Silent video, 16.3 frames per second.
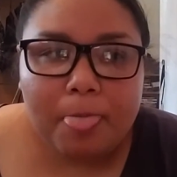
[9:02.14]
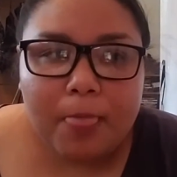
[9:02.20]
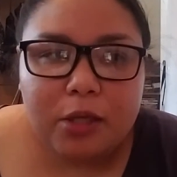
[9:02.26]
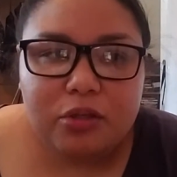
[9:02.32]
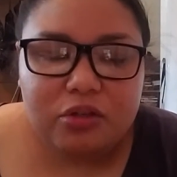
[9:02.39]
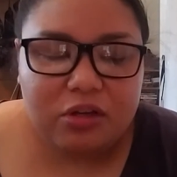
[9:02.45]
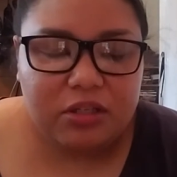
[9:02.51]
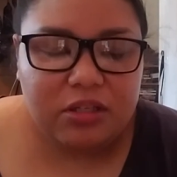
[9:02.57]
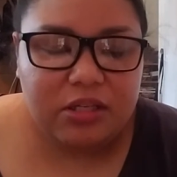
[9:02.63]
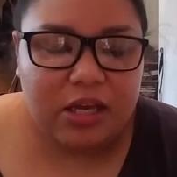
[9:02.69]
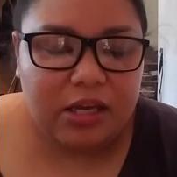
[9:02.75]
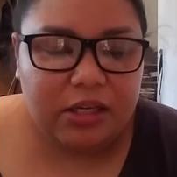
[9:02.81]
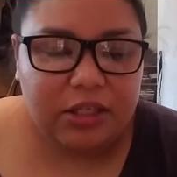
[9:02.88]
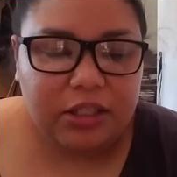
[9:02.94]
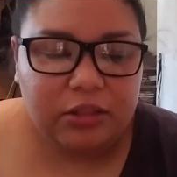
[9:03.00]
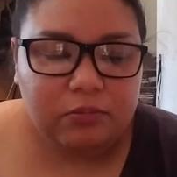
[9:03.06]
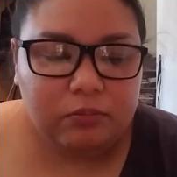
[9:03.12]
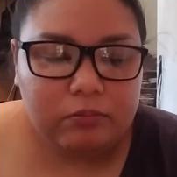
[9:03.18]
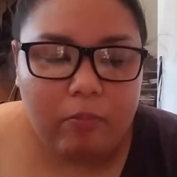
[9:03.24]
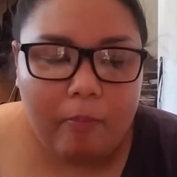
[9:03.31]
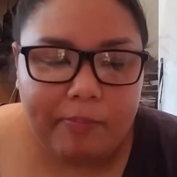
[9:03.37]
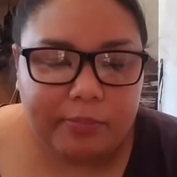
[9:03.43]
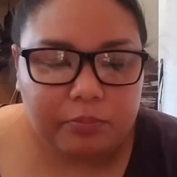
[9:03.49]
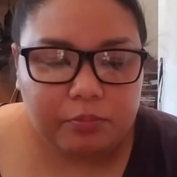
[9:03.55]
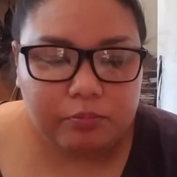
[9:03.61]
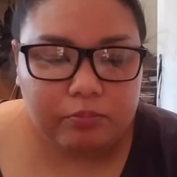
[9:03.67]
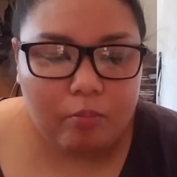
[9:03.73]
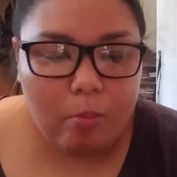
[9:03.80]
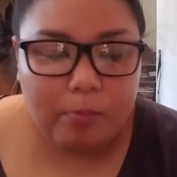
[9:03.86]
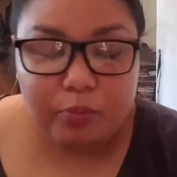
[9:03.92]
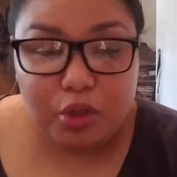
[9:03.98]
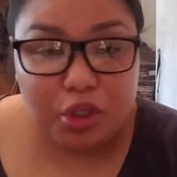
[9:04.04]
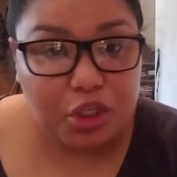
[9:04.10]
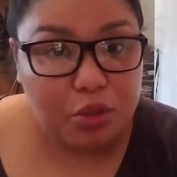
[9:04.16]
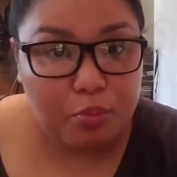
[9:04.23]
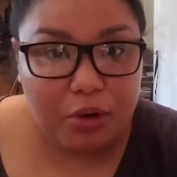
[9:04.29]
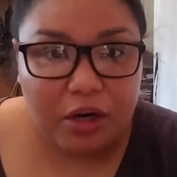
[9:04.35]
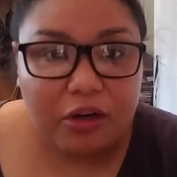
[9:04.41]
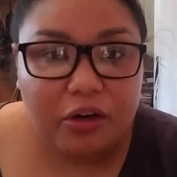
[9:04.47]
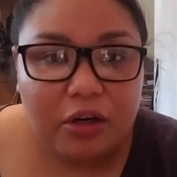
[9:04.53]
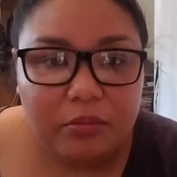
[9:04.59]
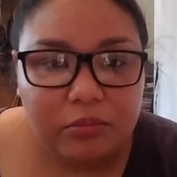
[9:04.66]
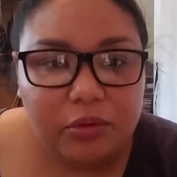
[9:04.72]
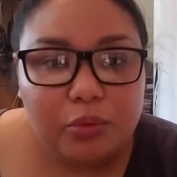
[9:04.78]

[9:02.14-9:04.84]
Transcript: saute it, just the breadcrumbs